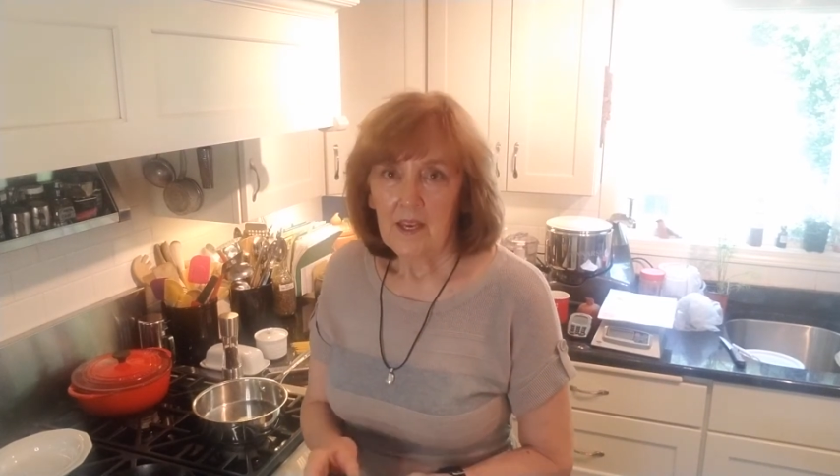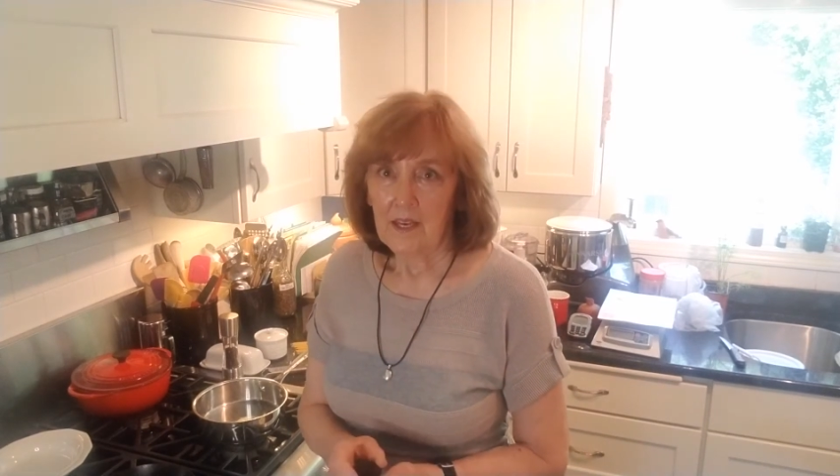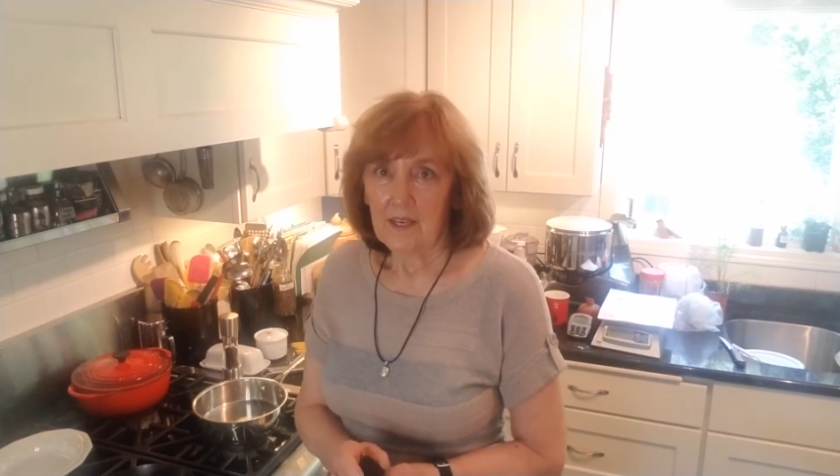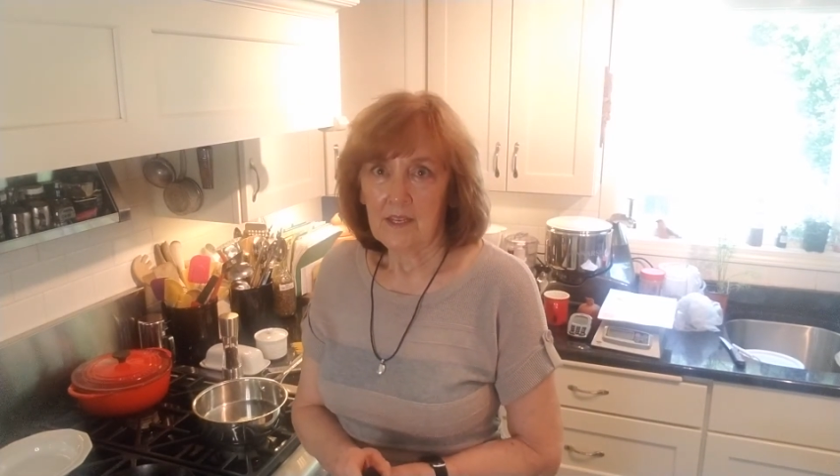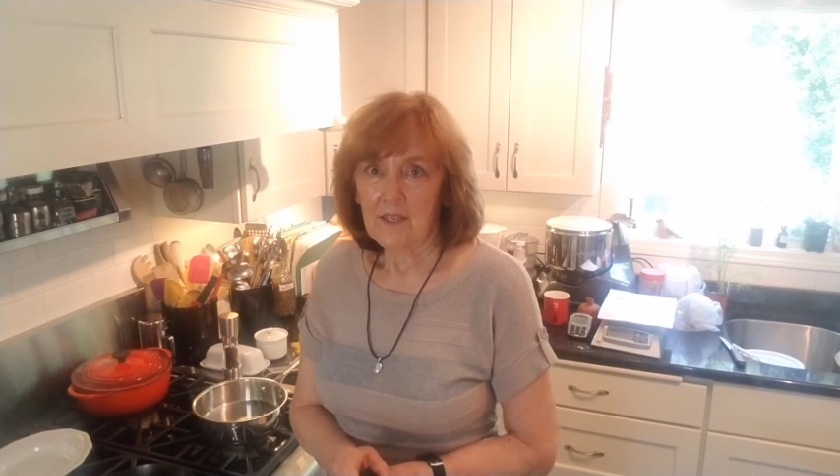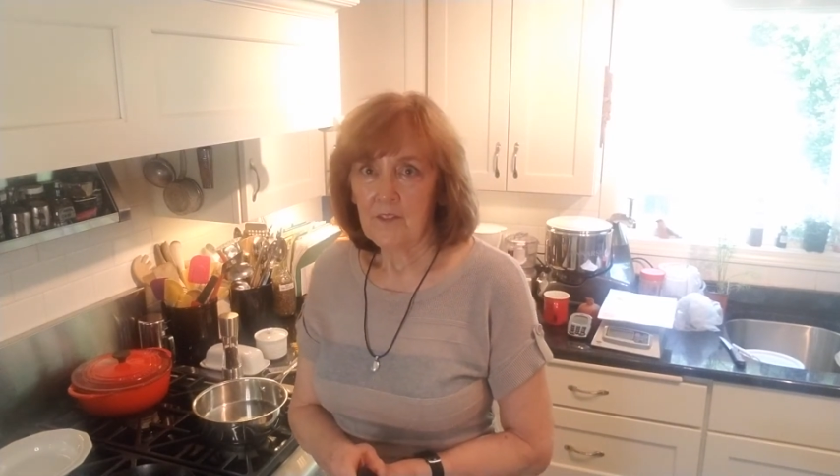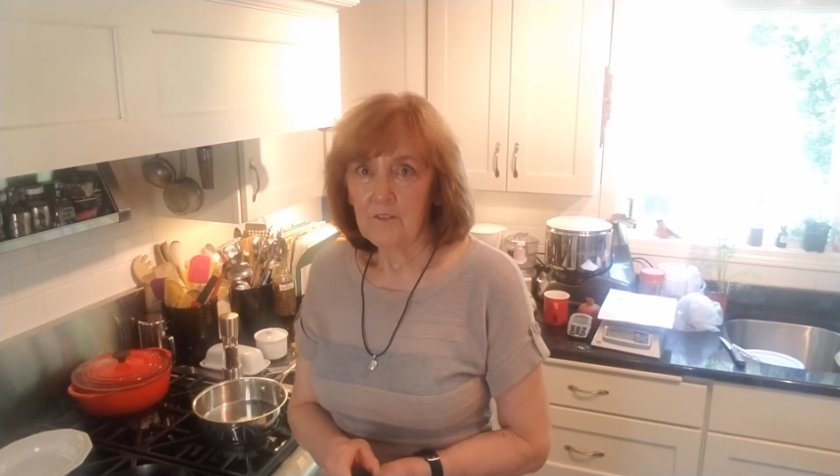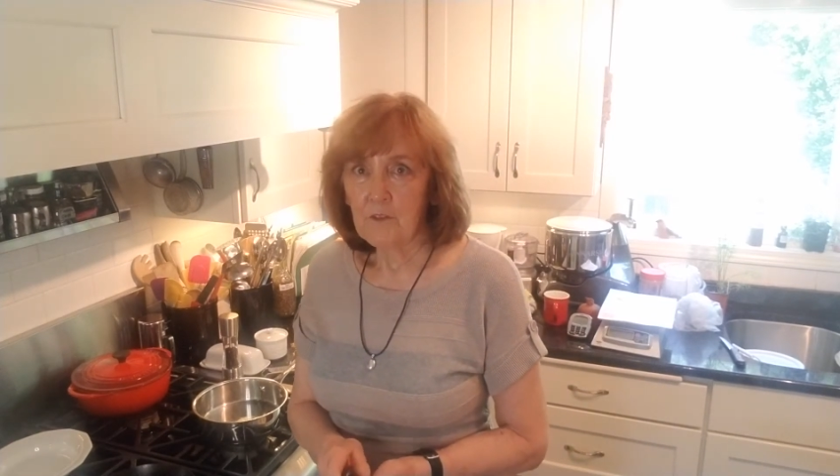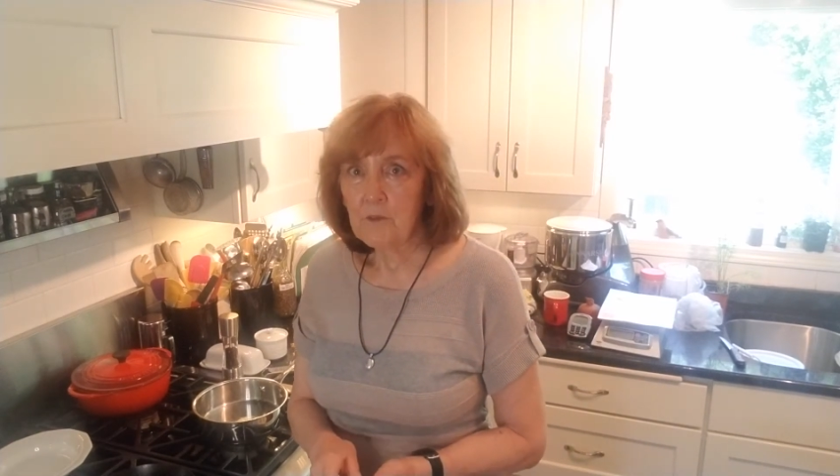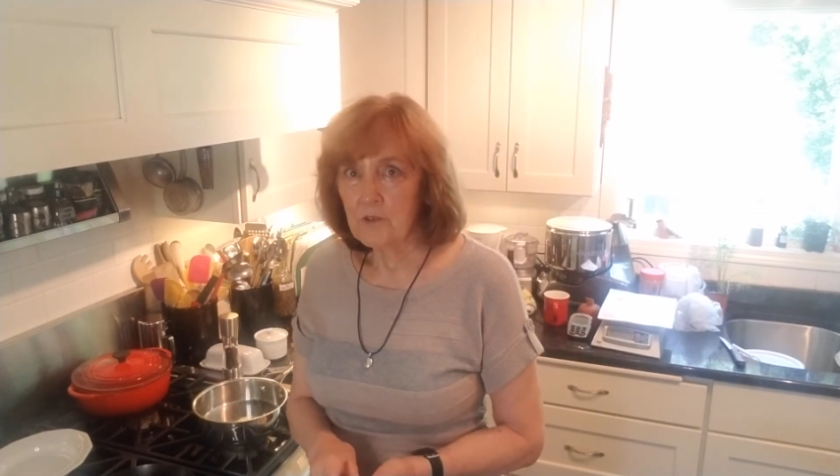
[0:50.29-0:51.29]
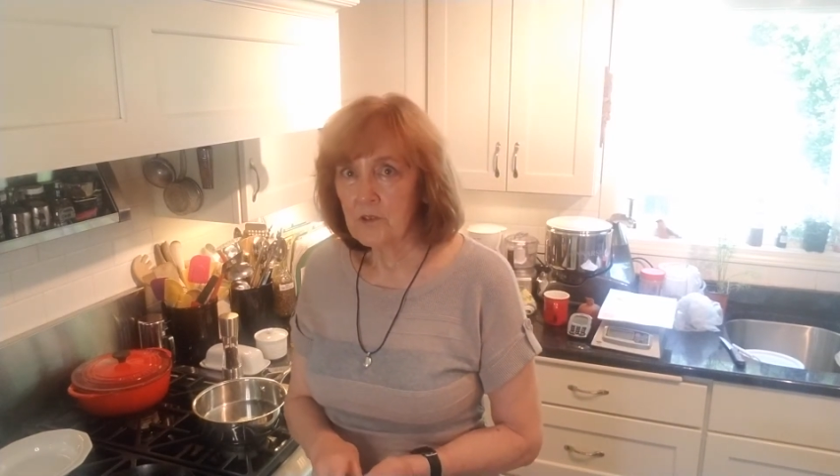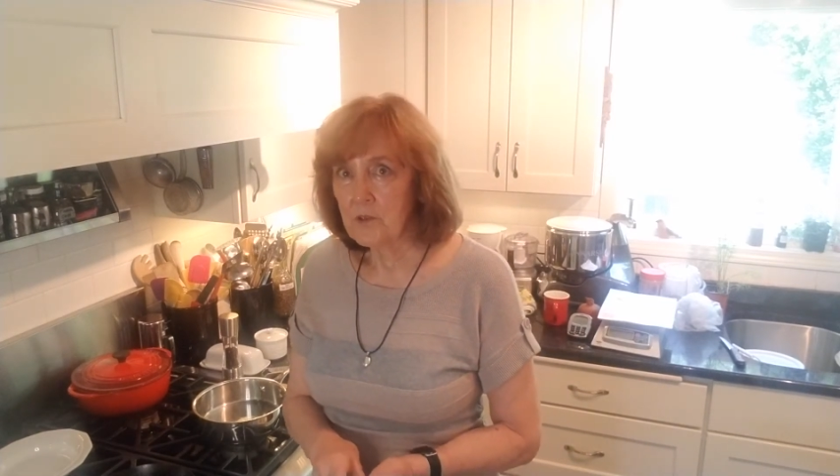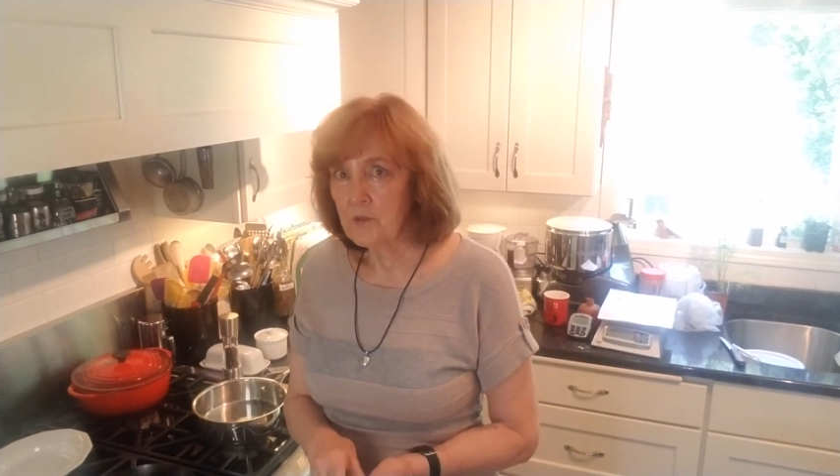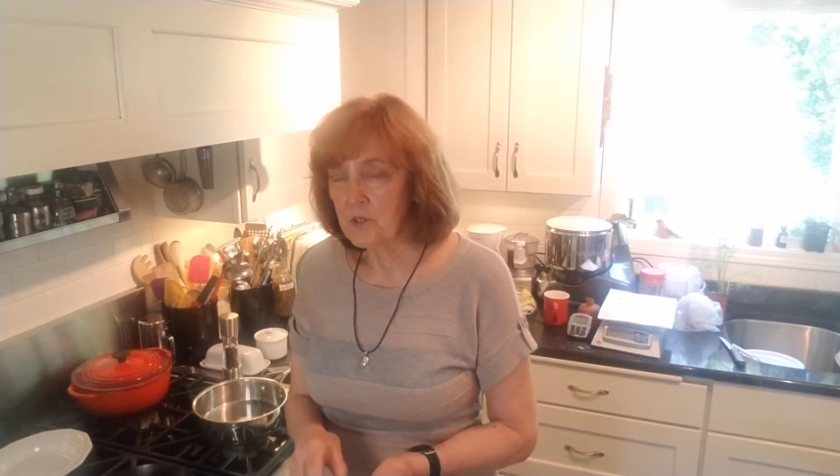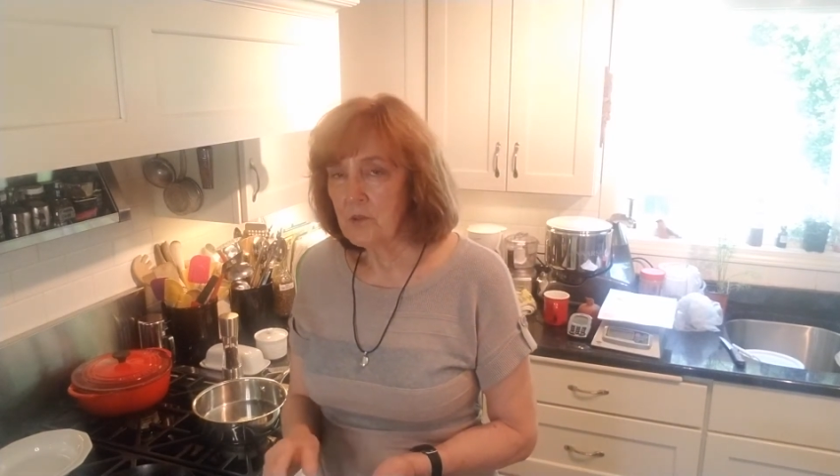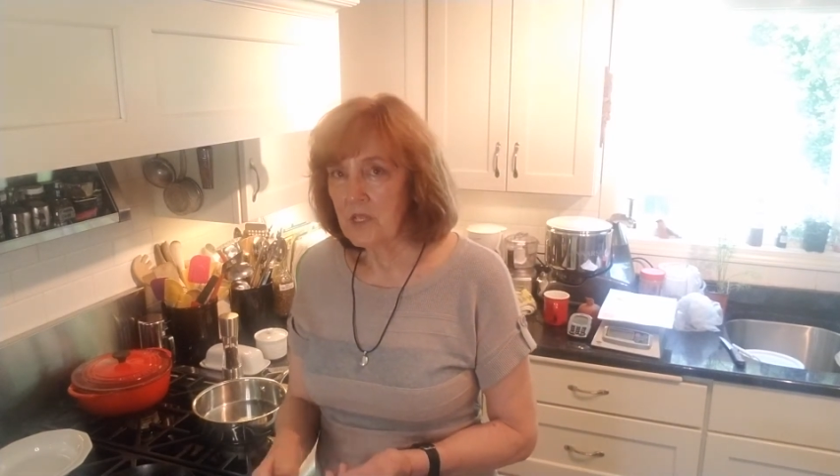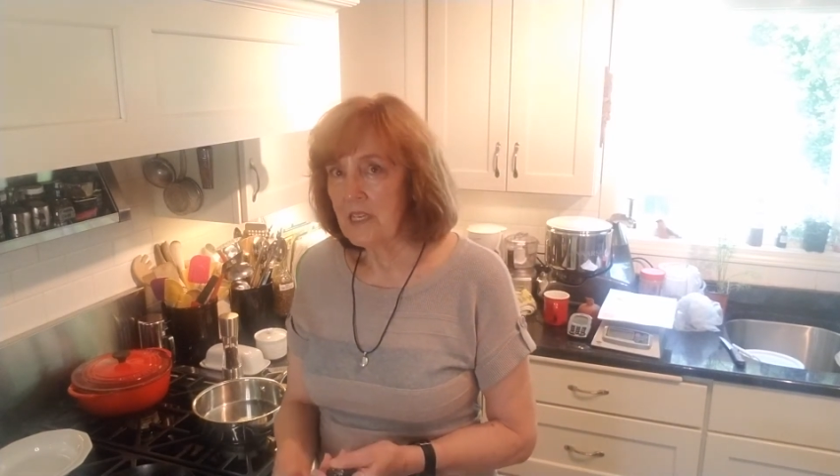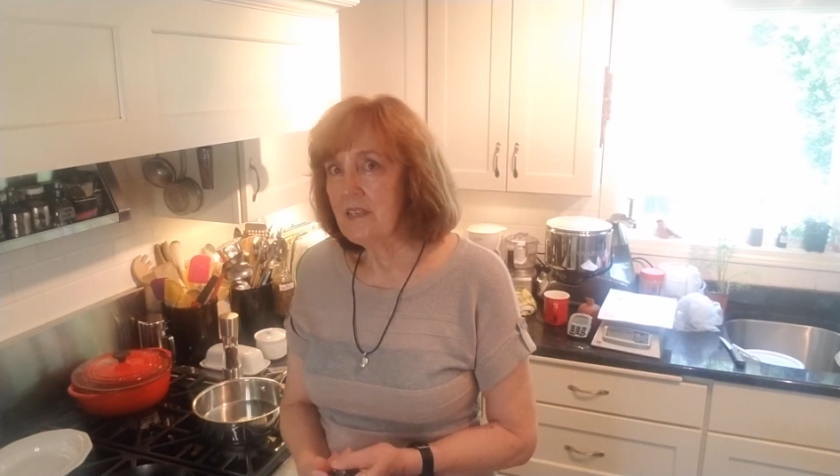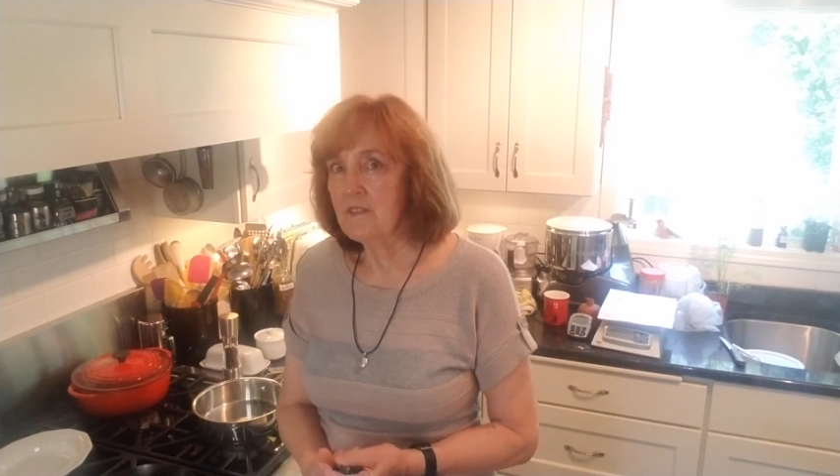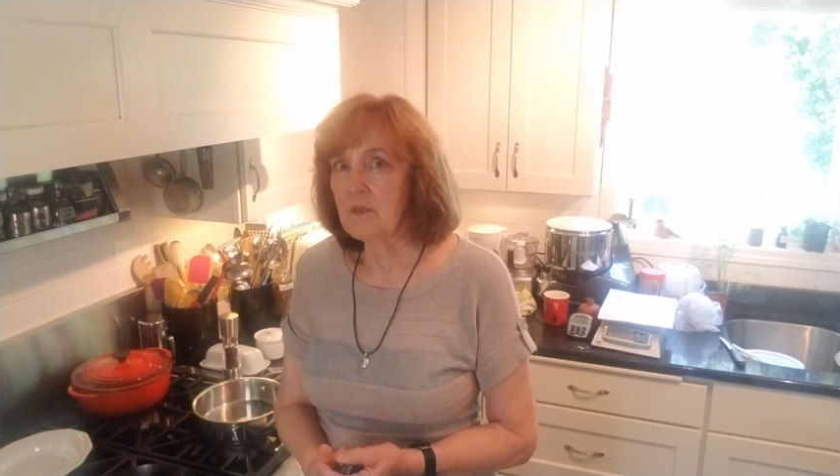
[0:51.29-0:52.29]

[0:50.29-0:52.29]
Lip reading: and in the future we will have